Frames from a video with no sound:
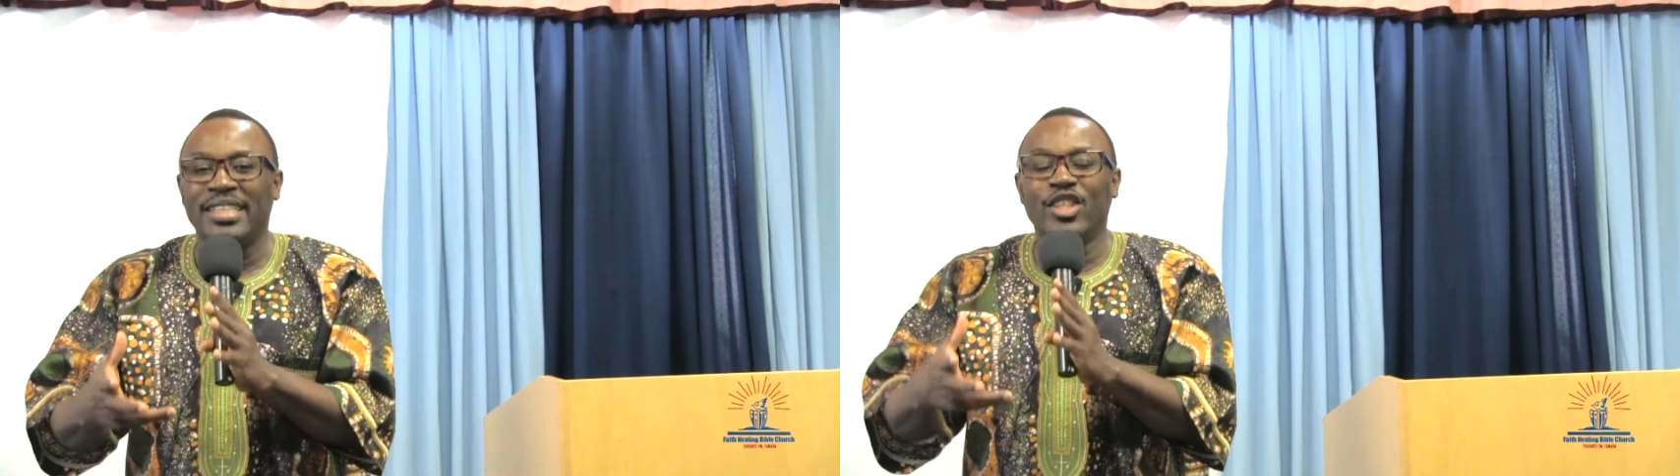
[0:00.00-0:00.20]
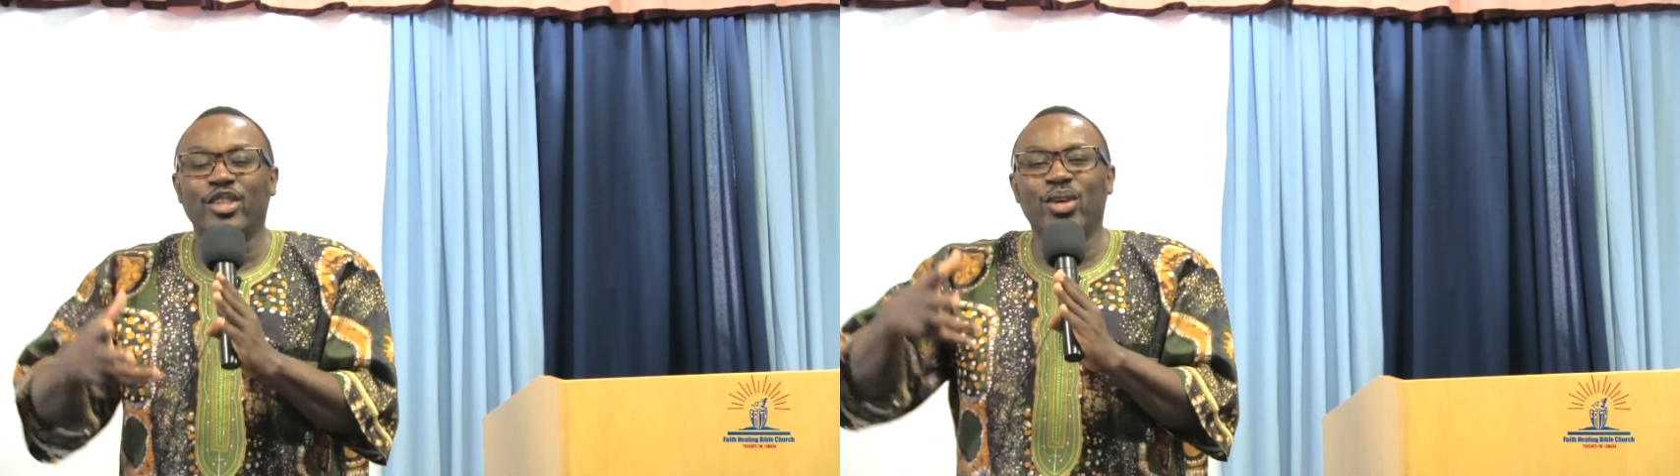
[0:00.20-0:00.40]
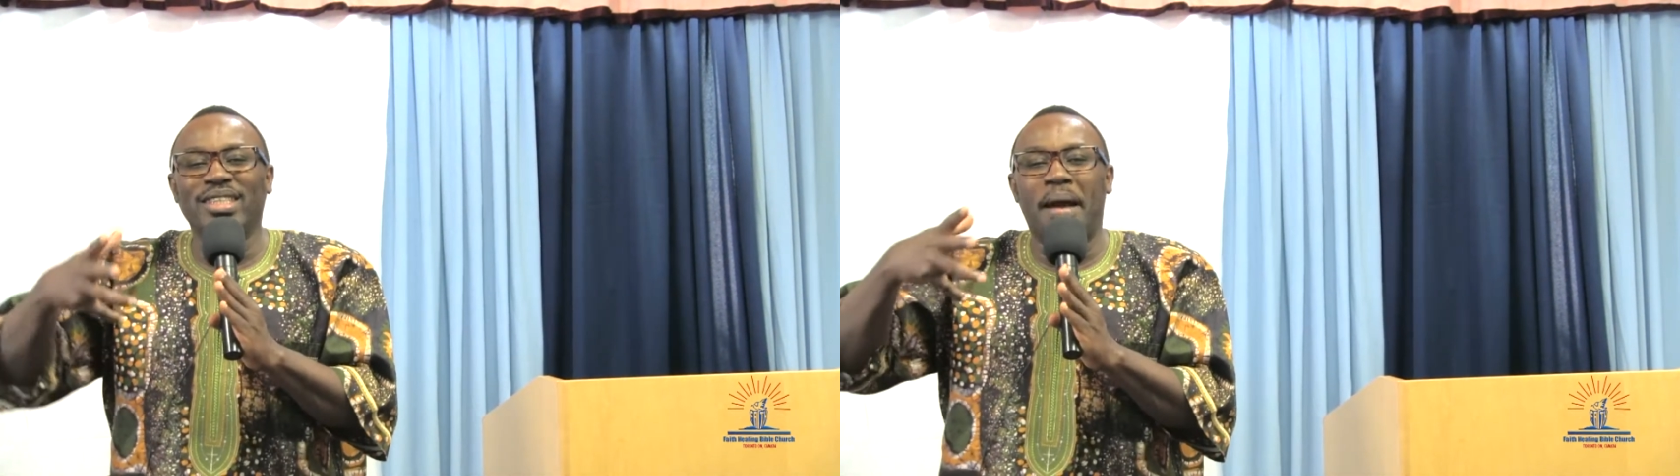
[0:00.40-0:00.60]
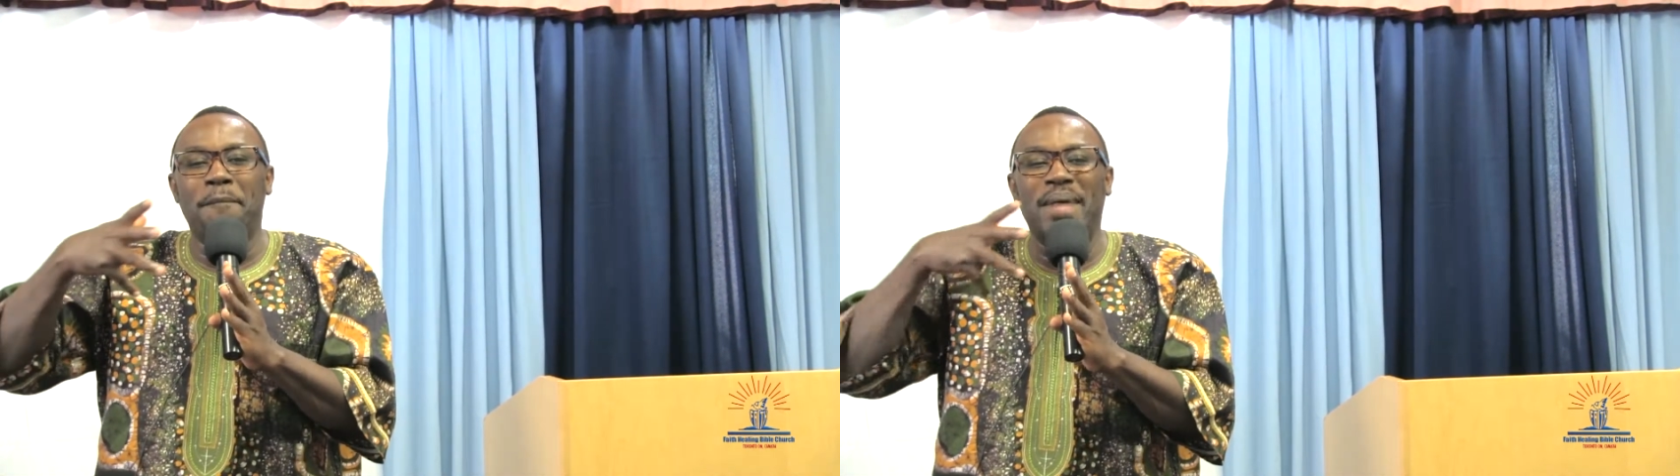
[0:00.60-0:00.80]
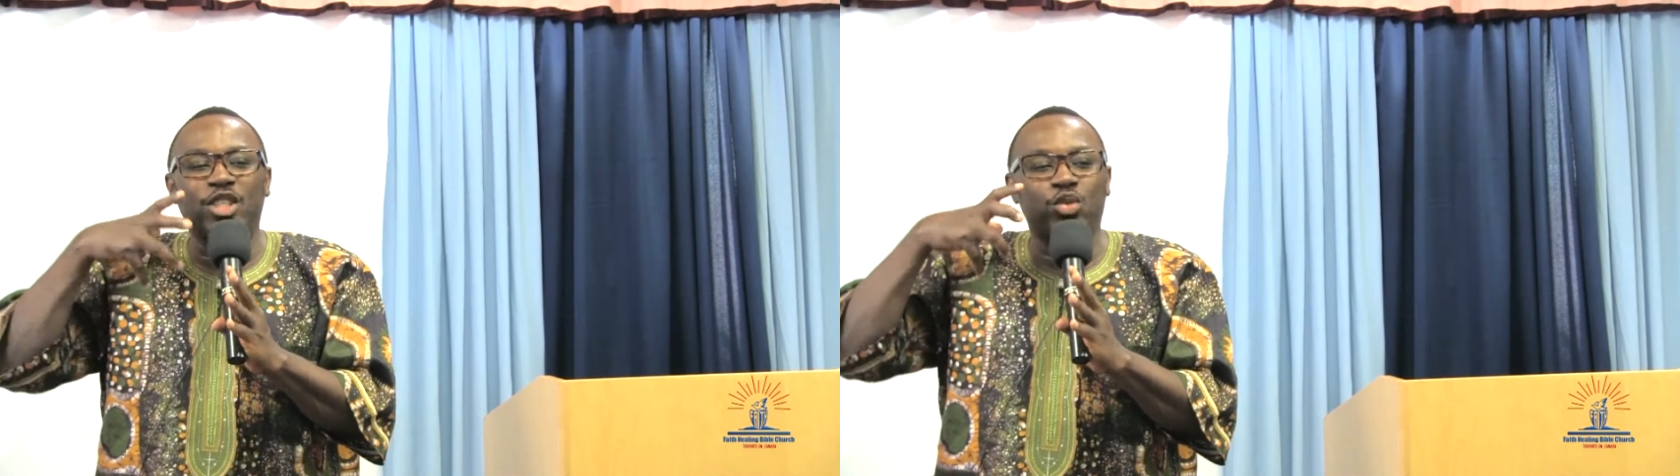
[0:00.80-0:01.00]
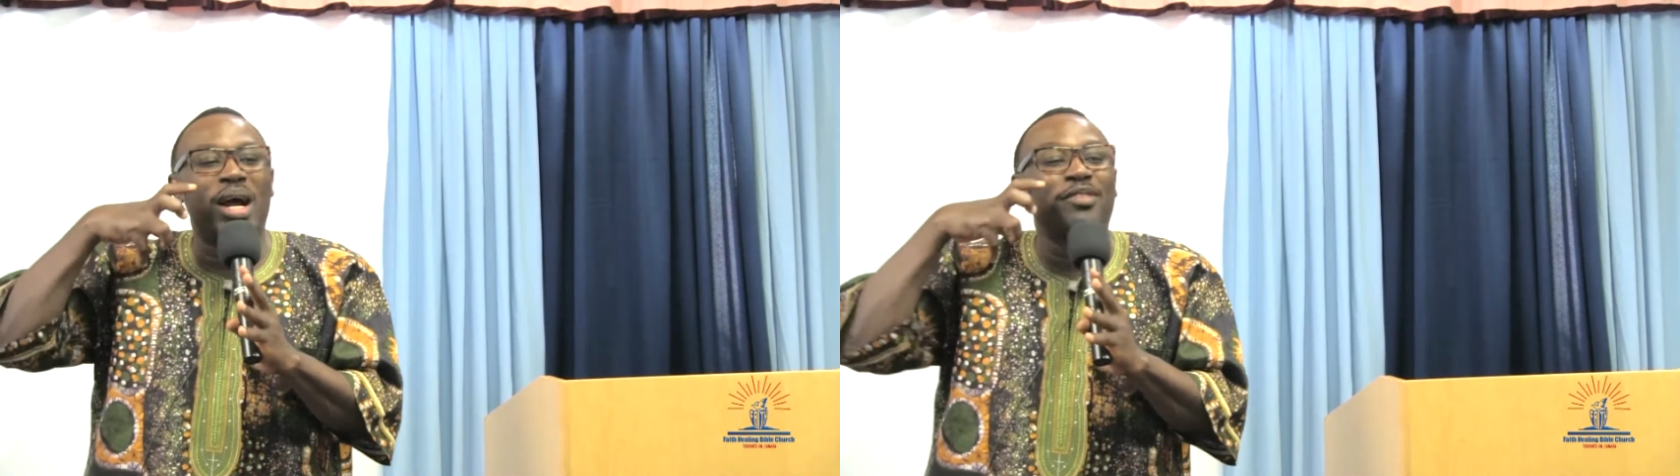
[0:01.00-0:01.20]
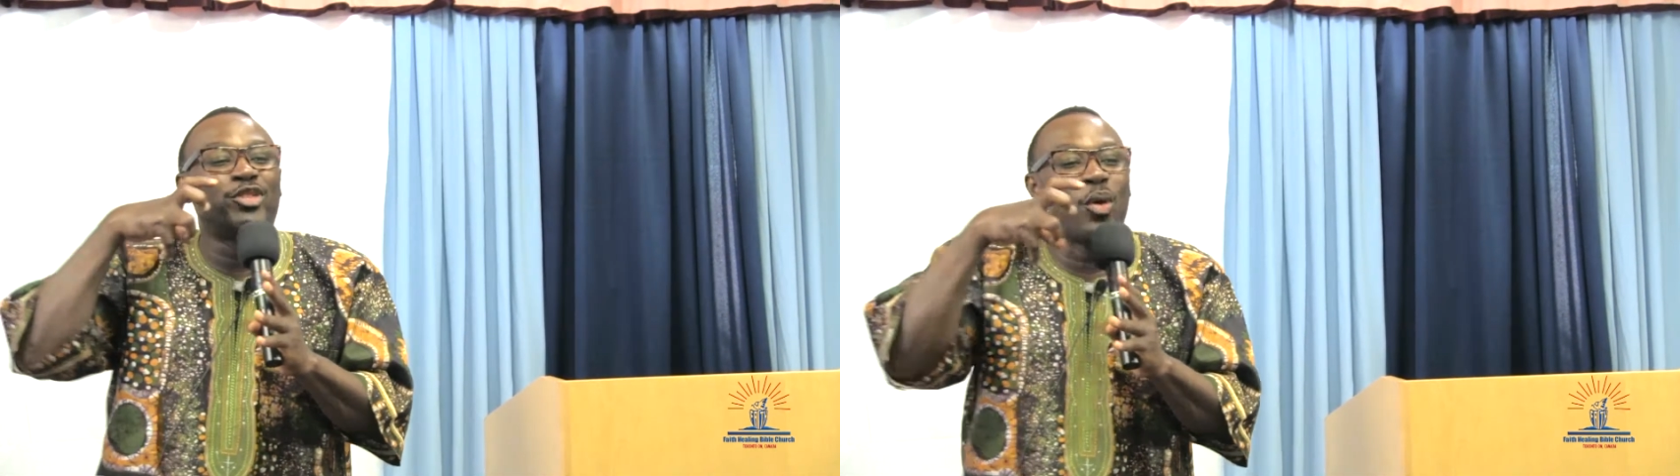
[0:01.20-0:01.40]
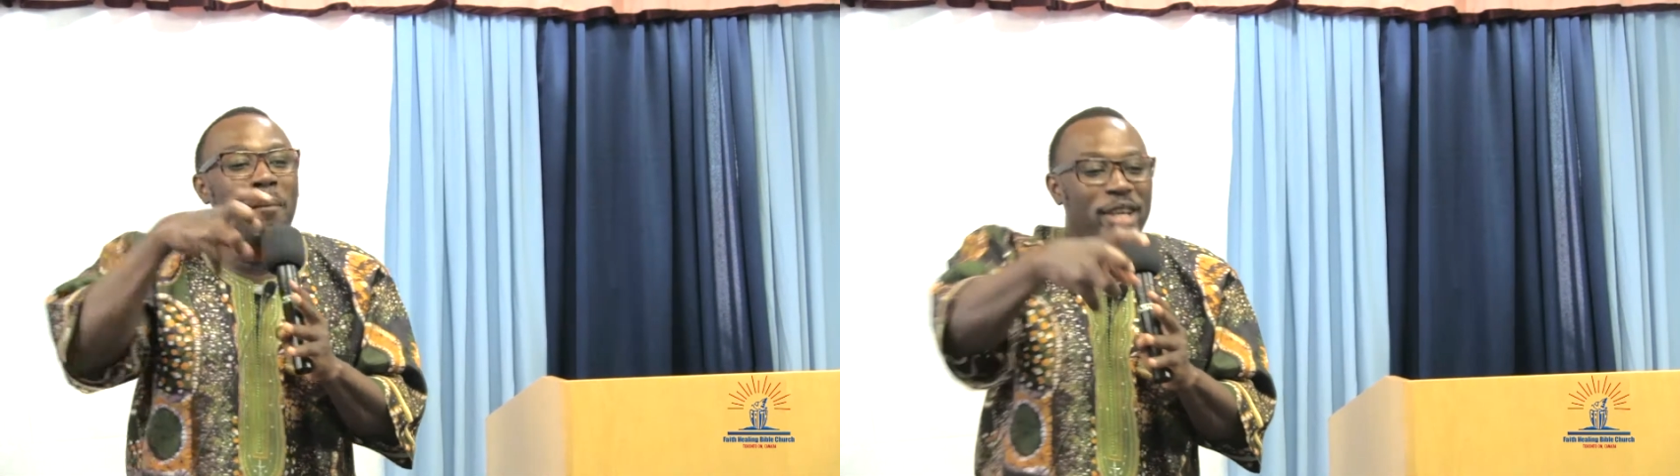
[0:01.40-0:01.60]
Not only that man should have
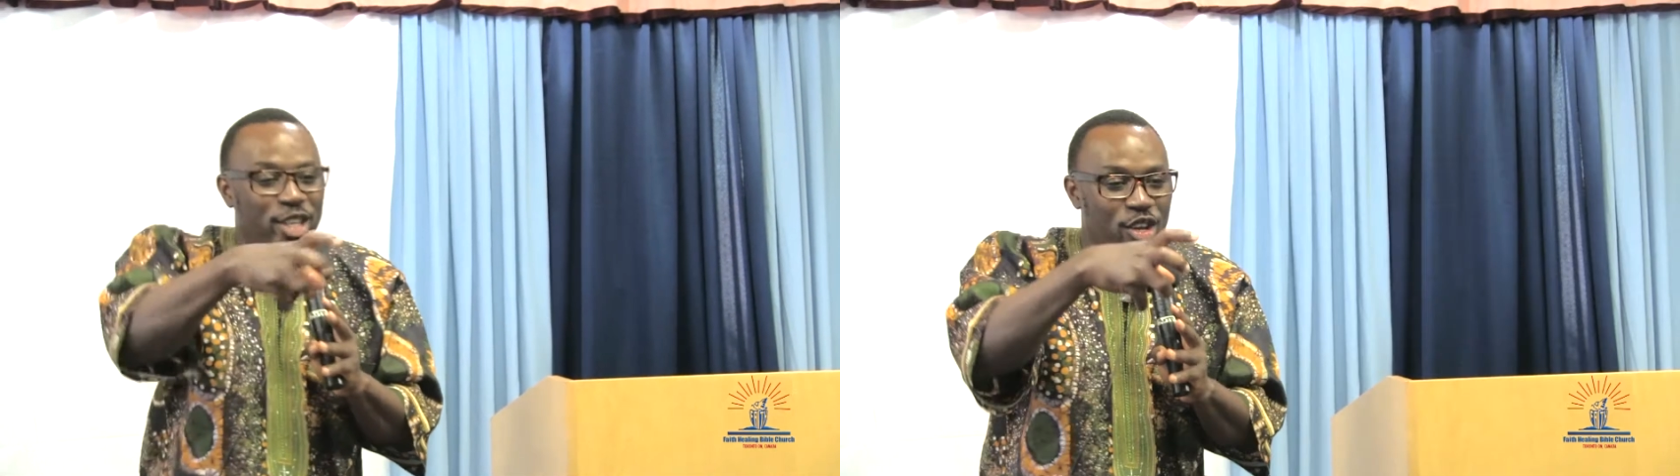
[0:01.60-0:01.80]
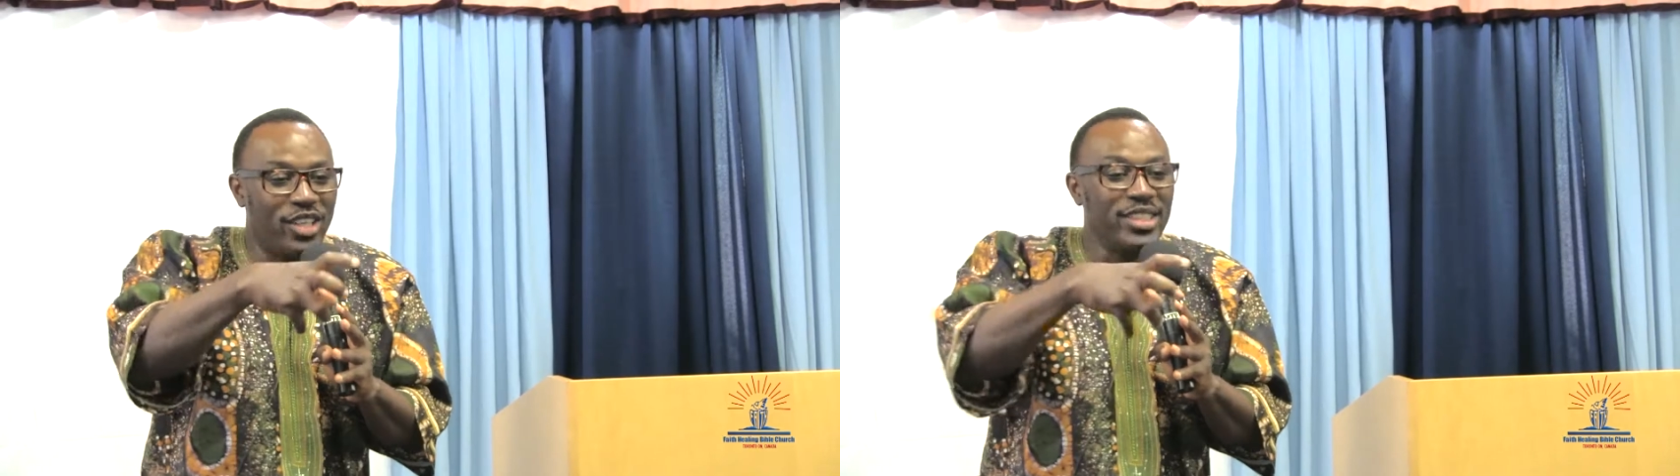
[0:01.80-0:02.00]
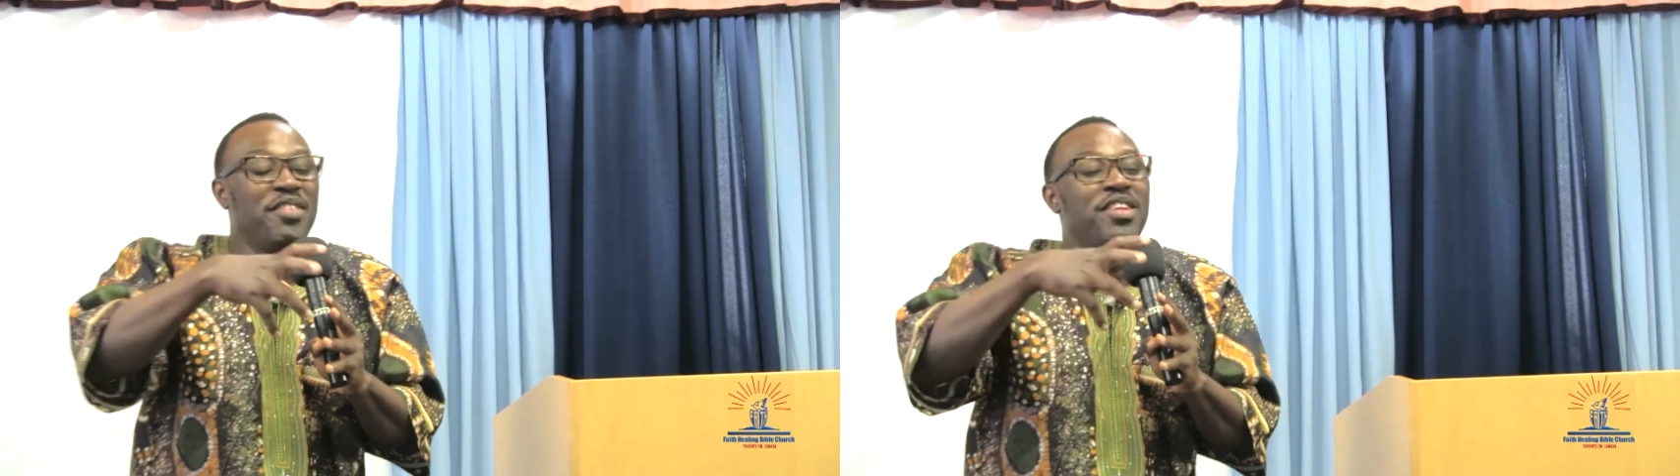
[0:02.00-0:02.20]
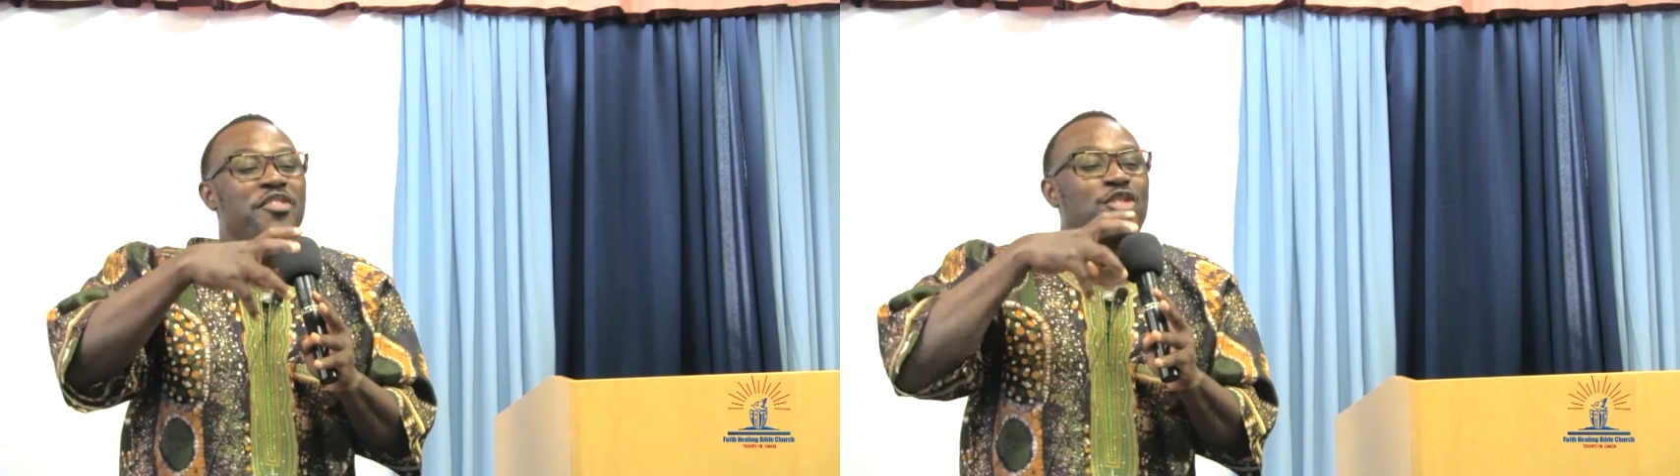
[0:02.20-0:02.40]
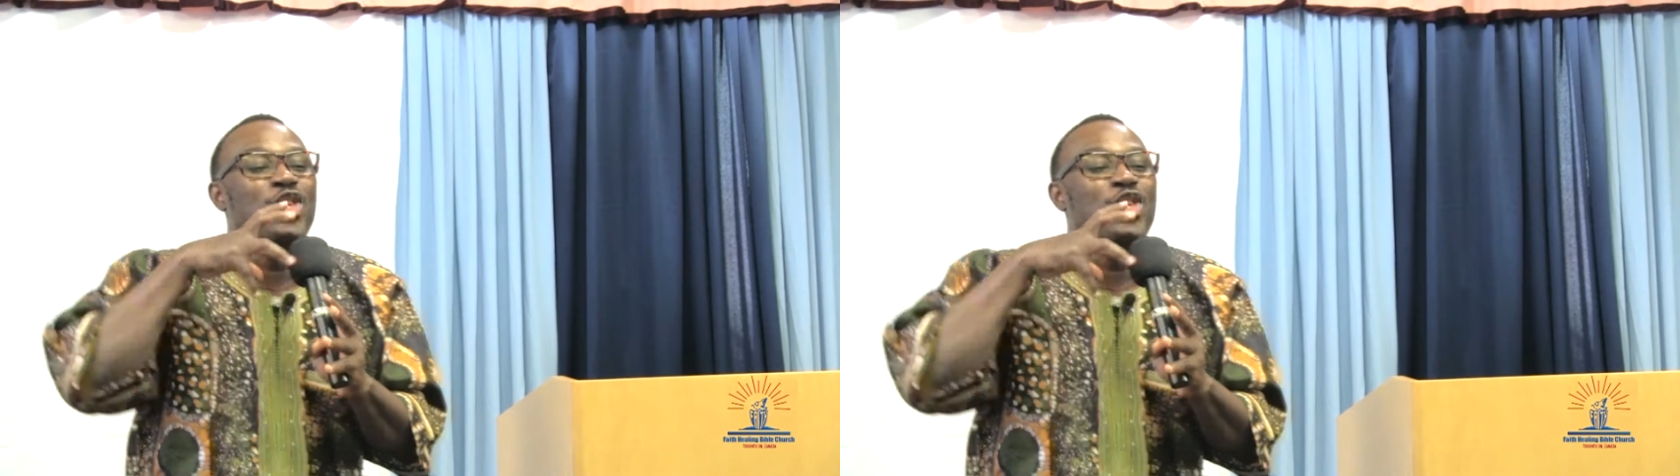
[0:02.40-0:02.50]
dominion, even if